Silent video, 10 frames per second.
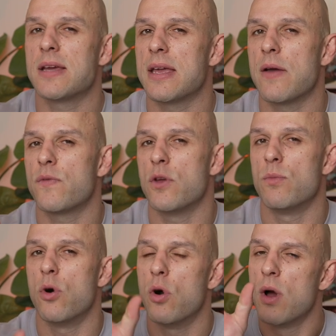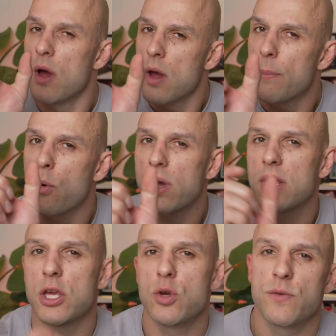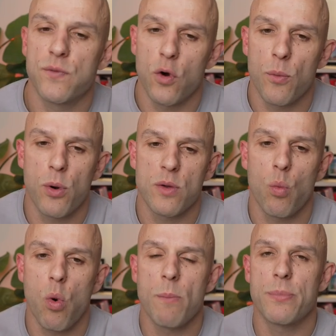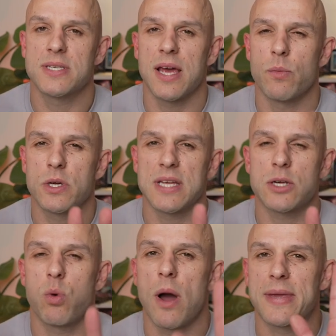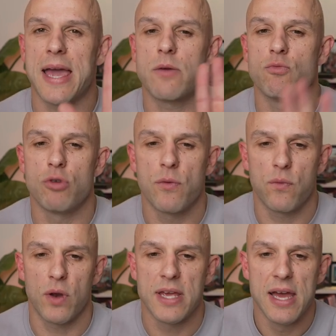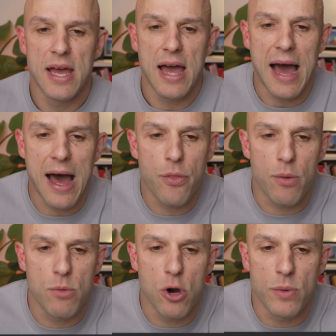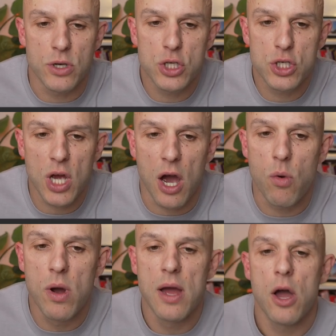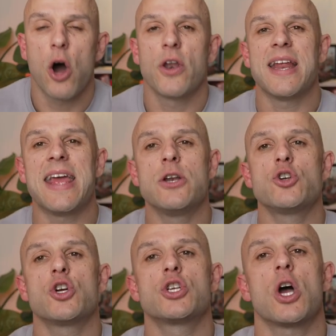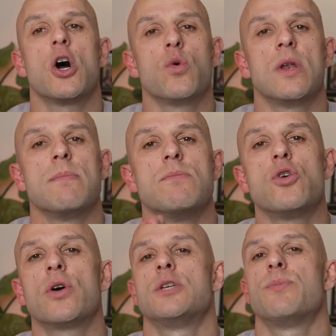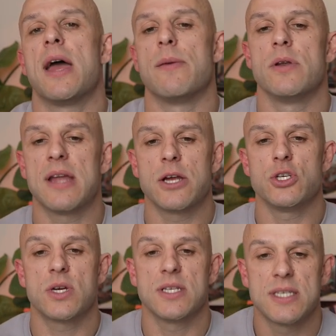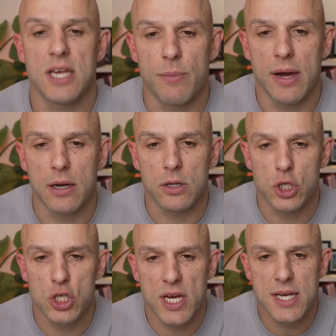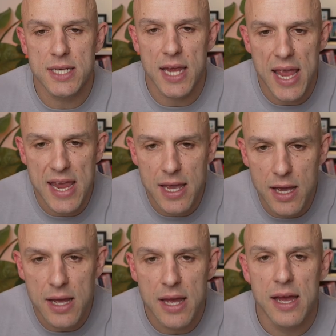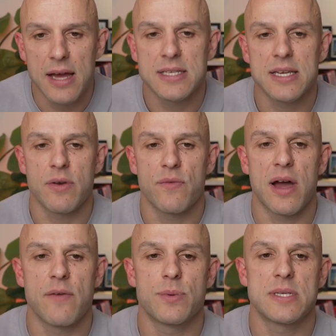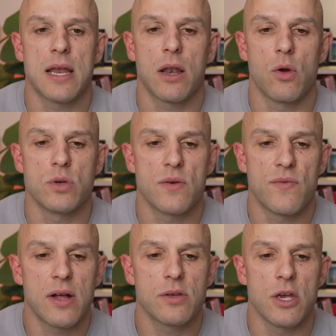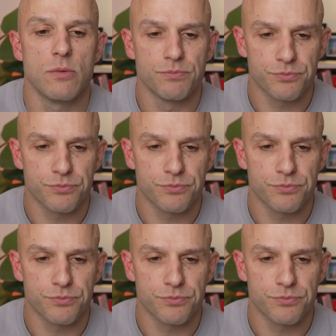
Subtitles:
you can get a few more, but we're going to use 4.1% because that's what I'm getting roughly at the moment. So on an interest-only mortgage payment, as you can see on my little sheet here, at 75% loan to value,